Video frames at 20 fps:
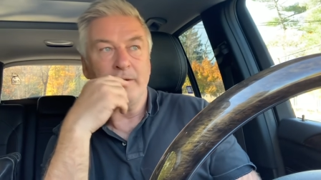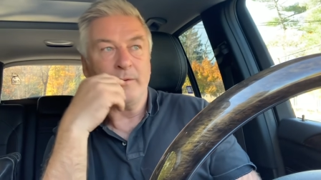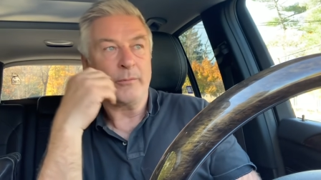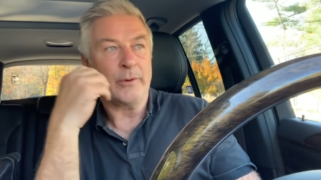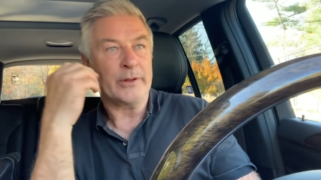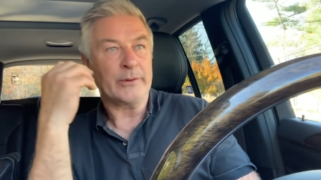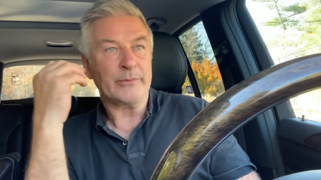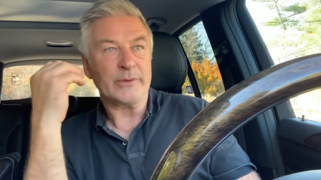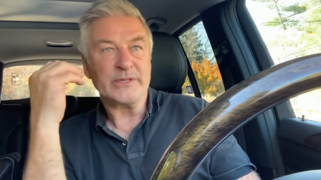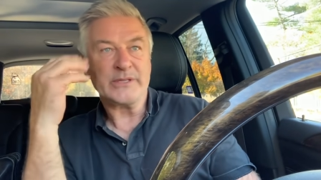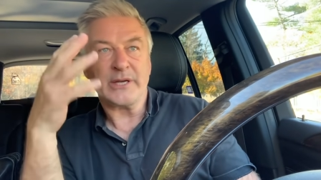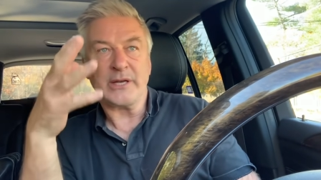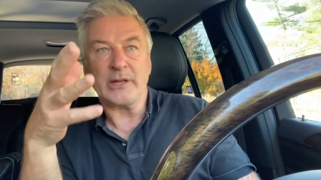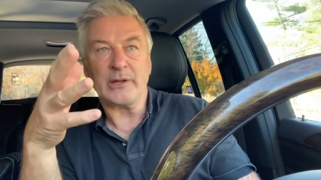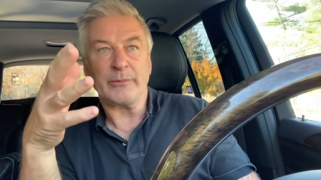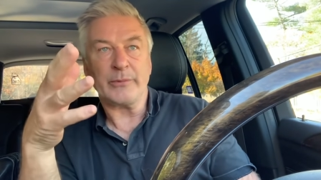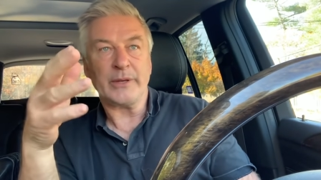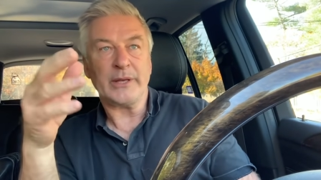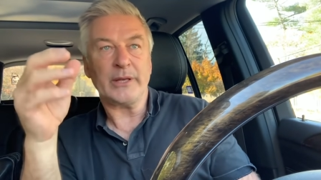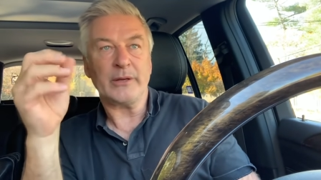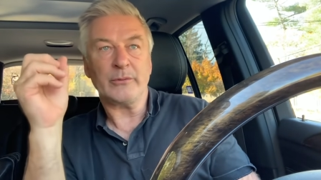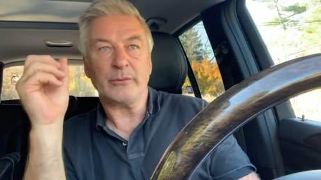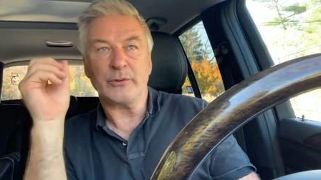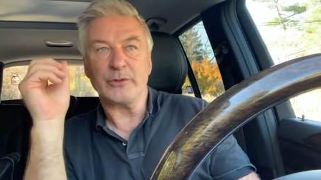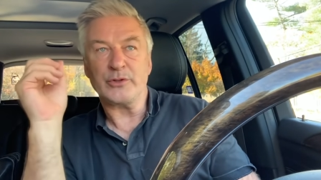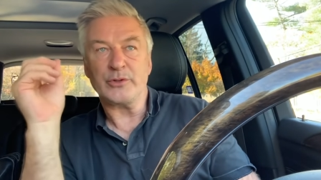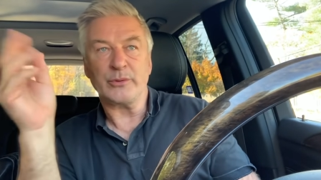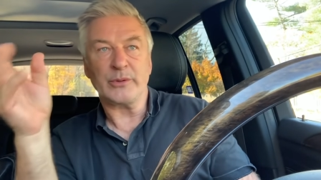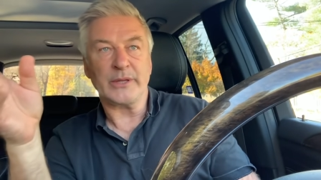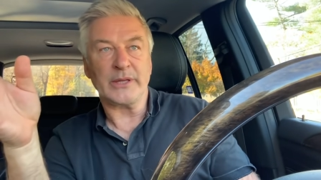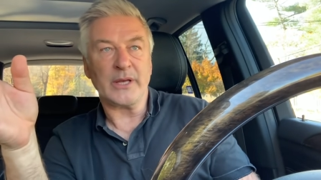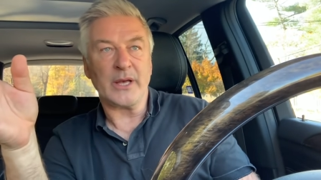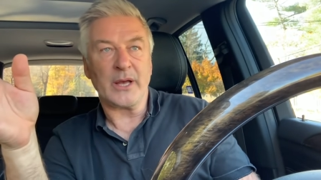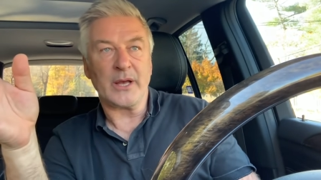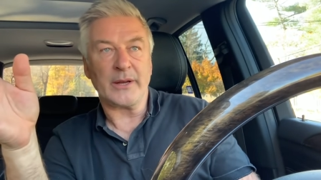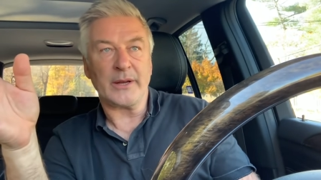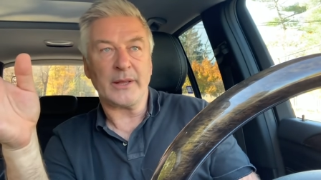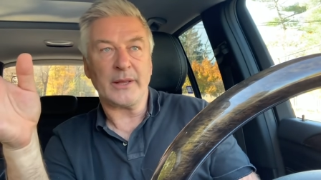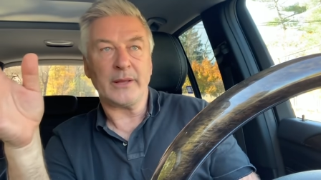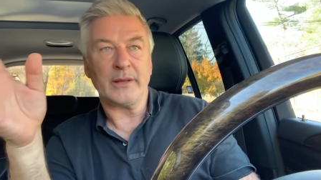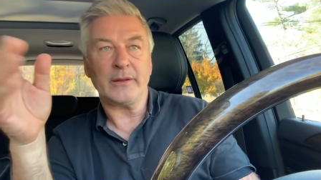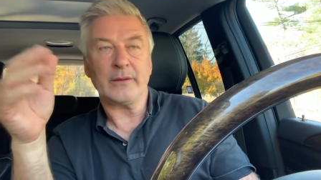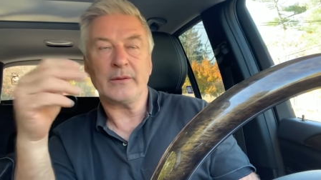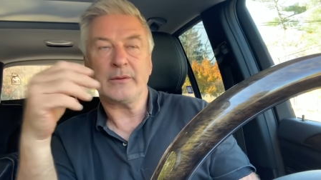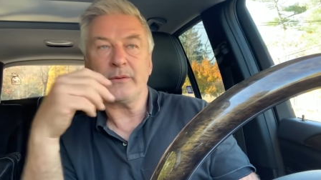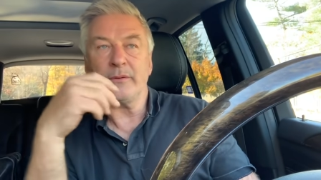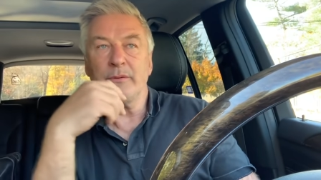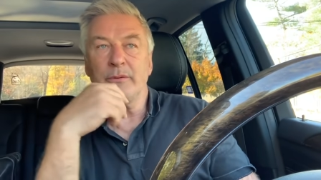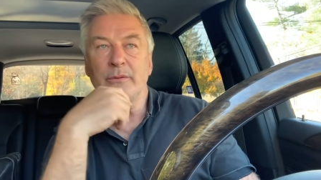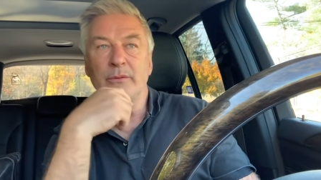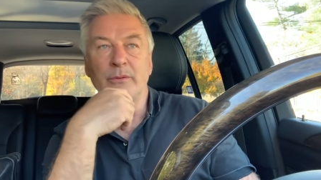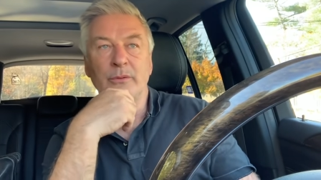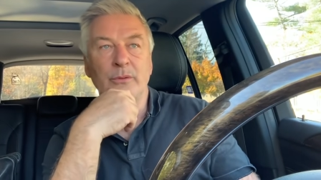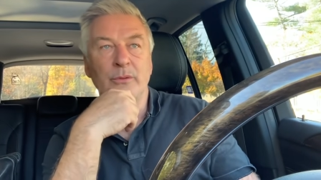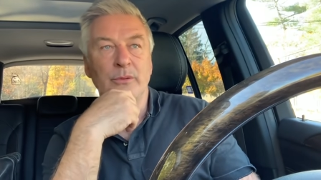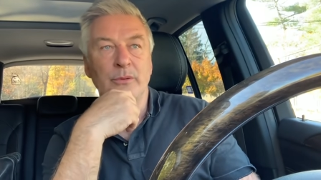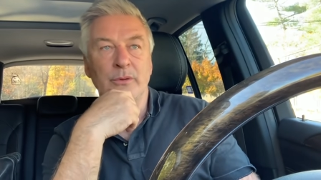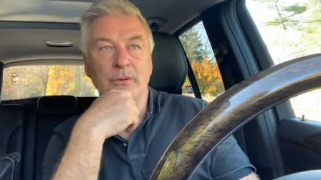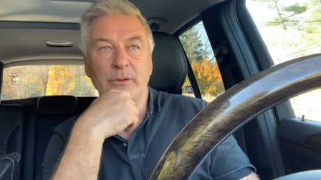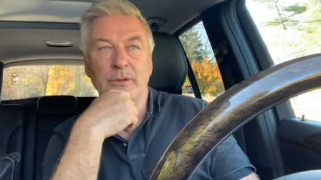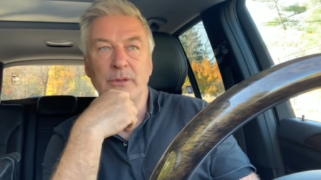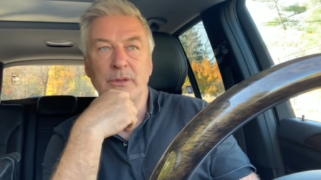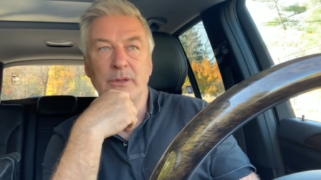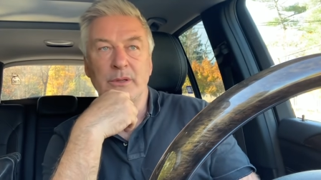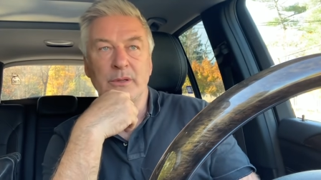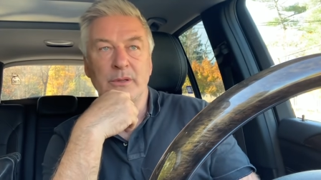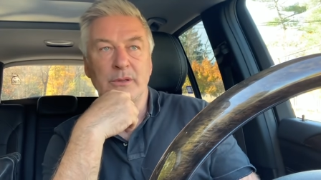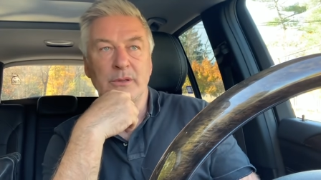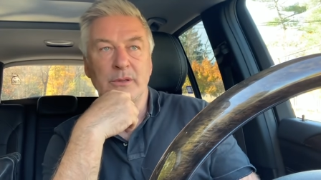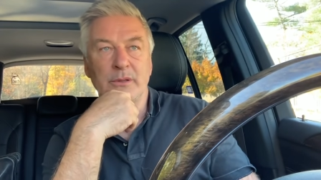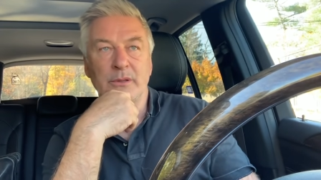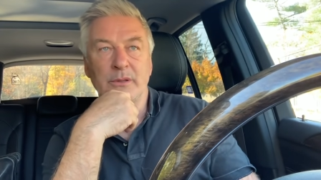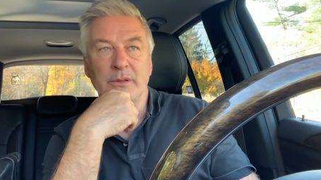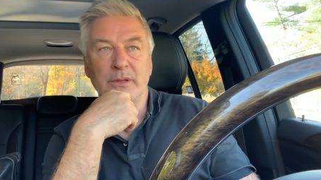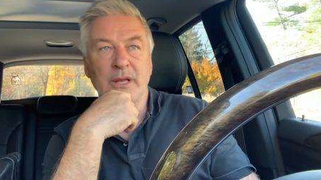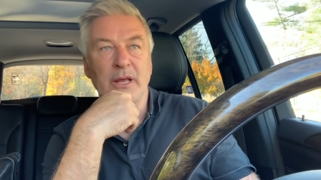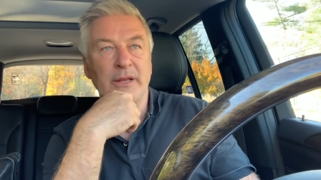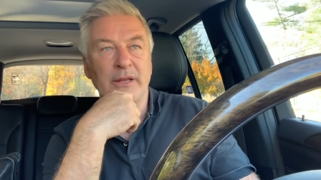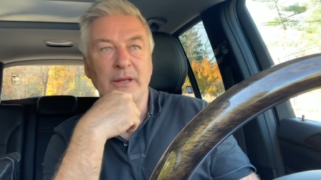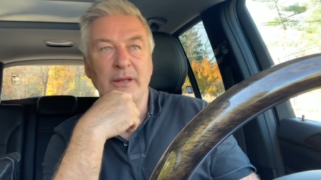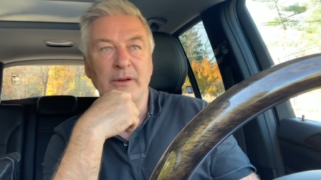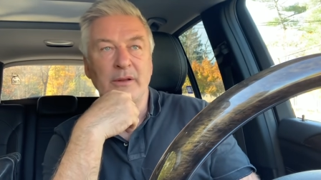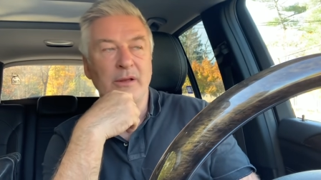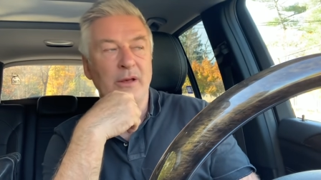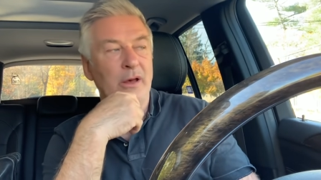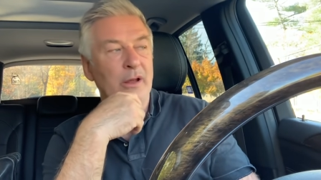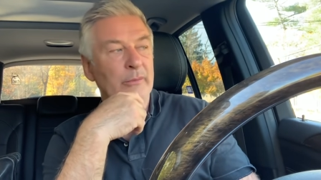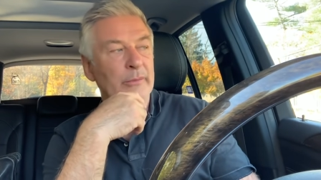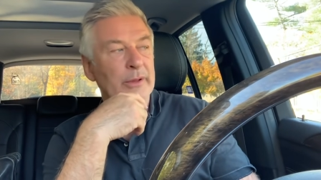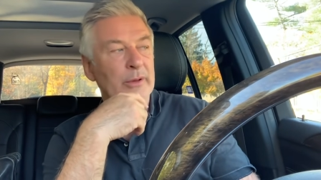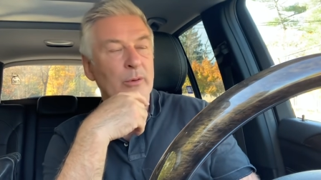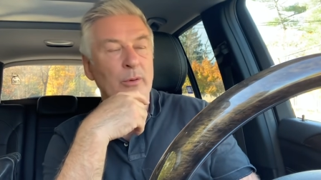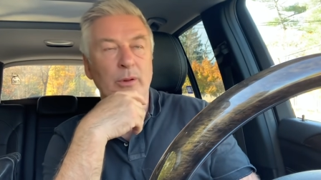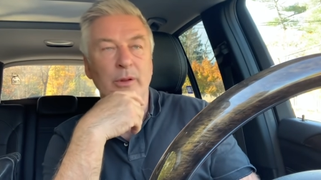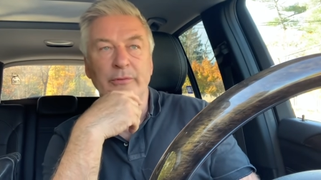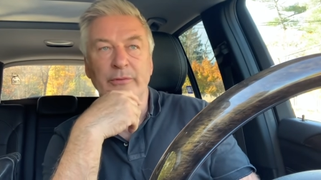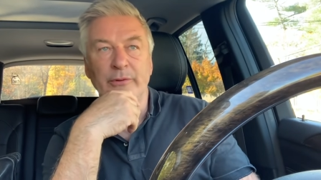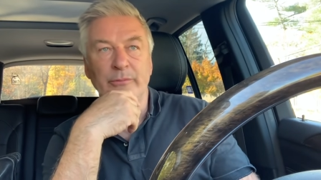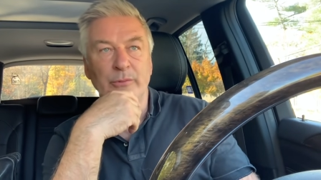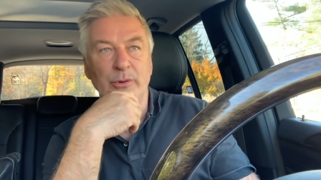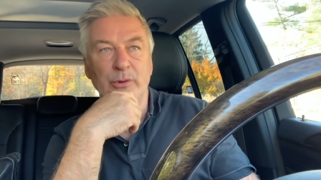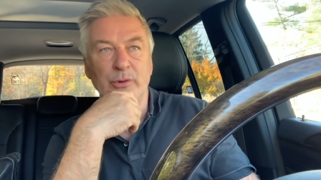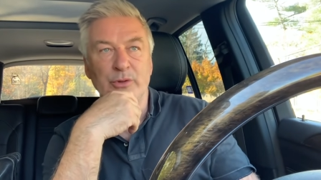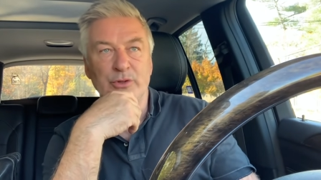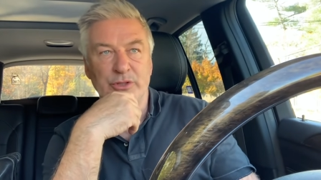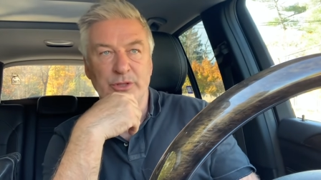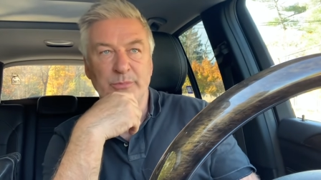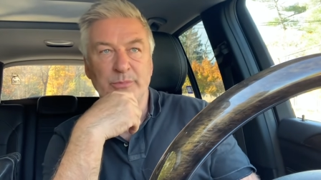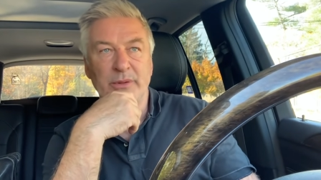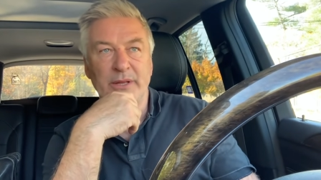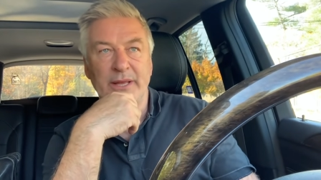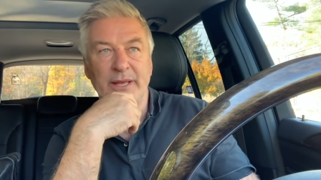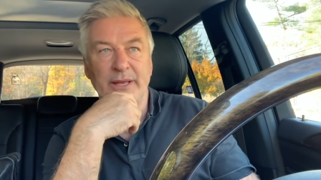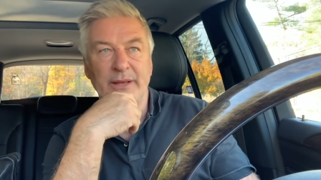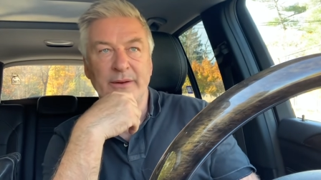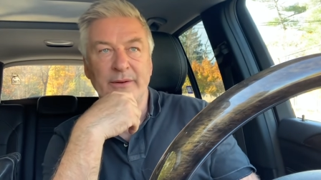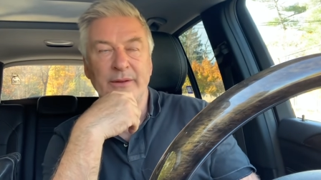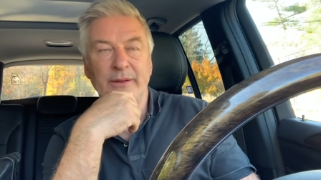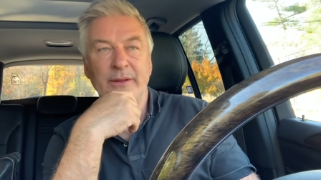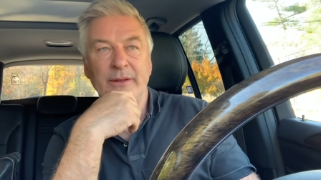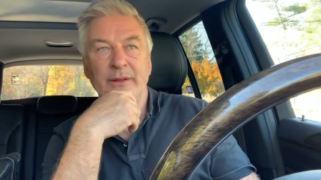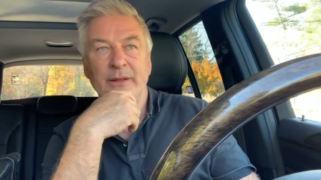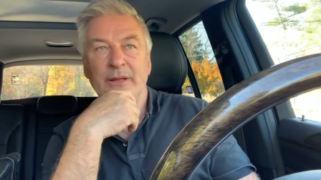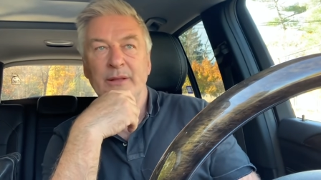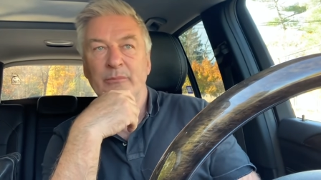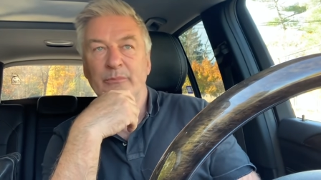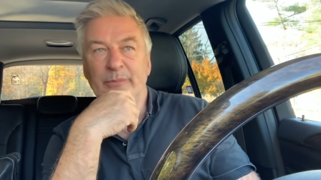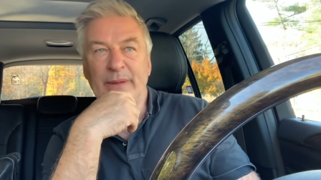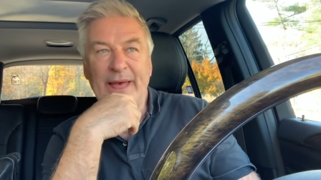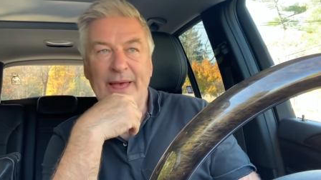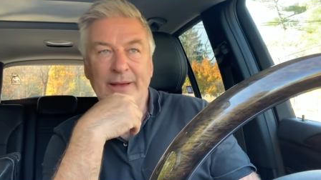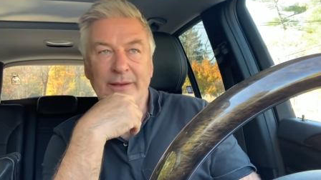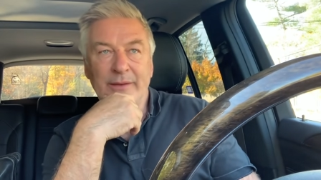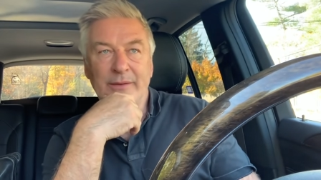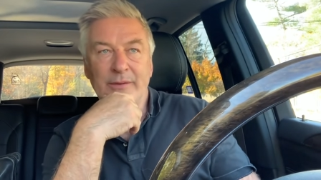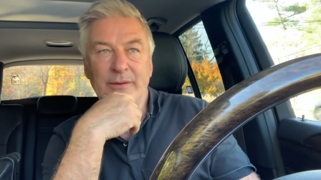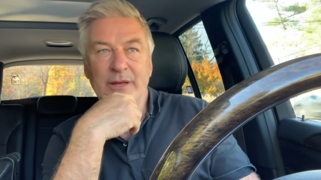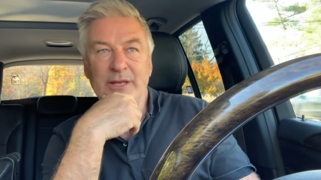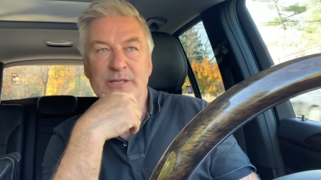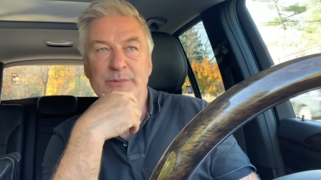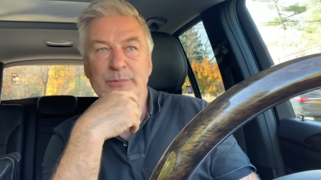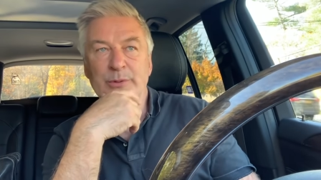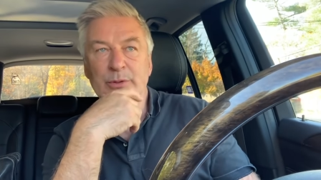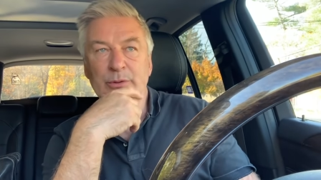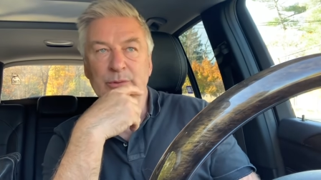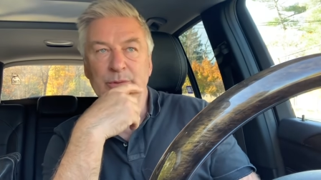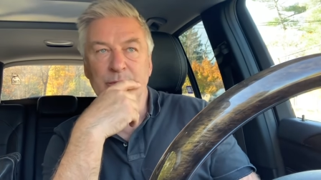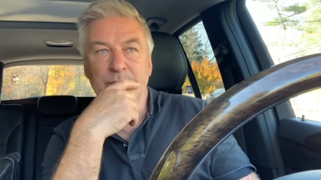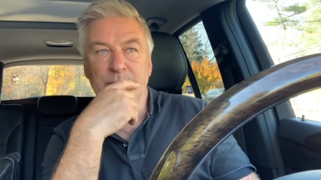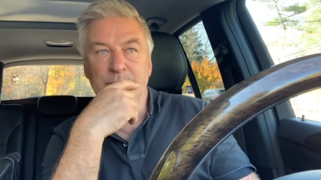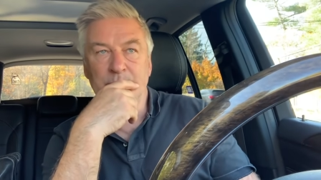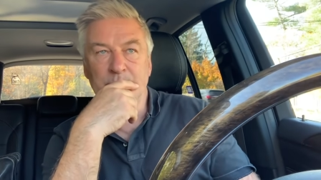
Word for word: Whether it's Hillary or Giuliani or uh, uh, Kellyanne Conway, all of the roles she played, Beck as Putin